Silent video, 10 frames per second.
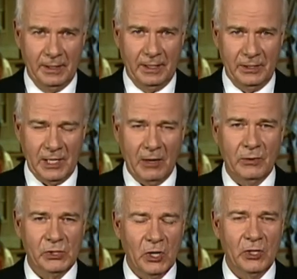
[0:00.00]
And as
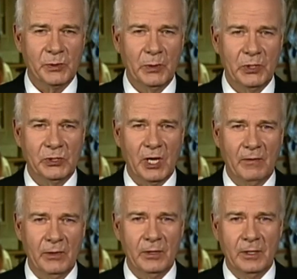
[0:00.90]
Aaron Saltzman
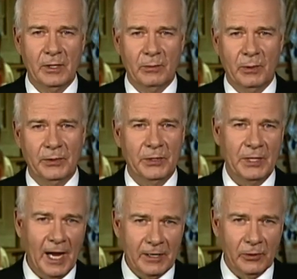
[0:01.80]
discovered, what the
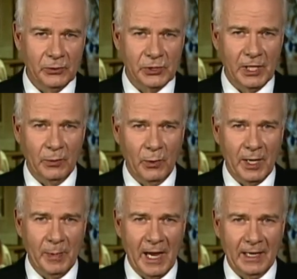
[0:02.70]
dinos did
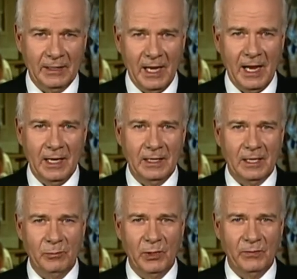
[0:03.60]
way back then
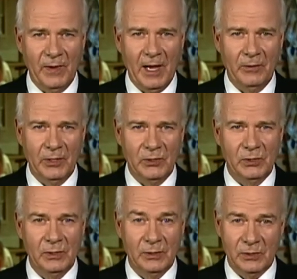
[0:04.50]
can be found in
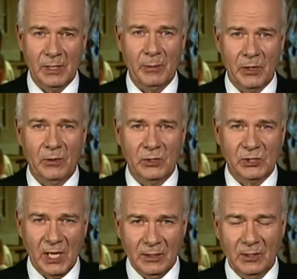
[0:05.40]
some of their
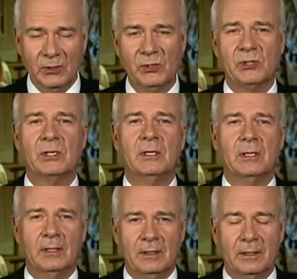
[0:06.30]
descendants
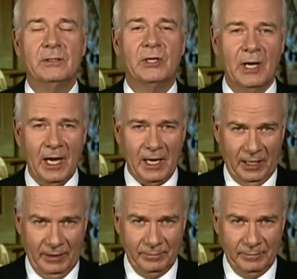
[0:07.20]
today